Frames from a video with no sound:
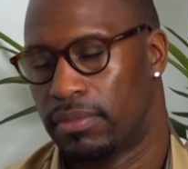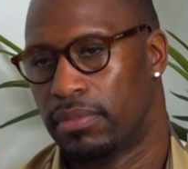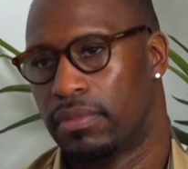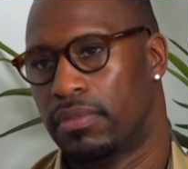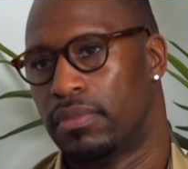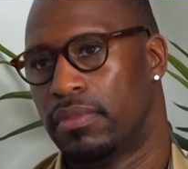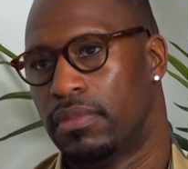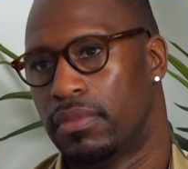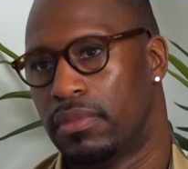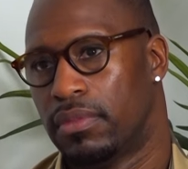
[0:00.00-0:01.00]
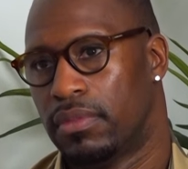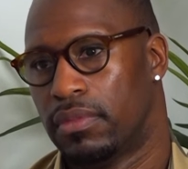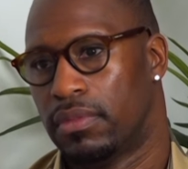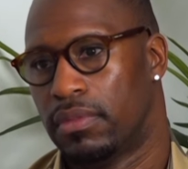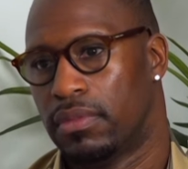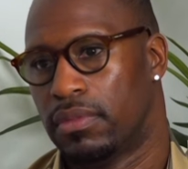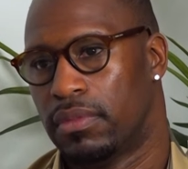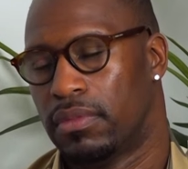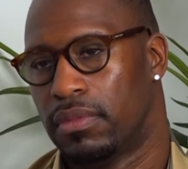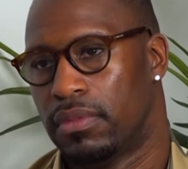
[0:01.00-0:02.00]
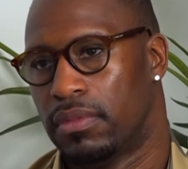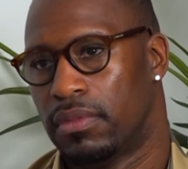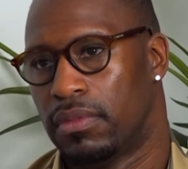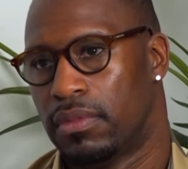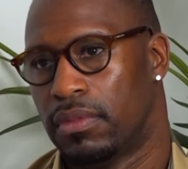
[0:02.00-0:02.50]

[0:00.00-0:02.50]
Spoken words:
No one is speaking in this clip.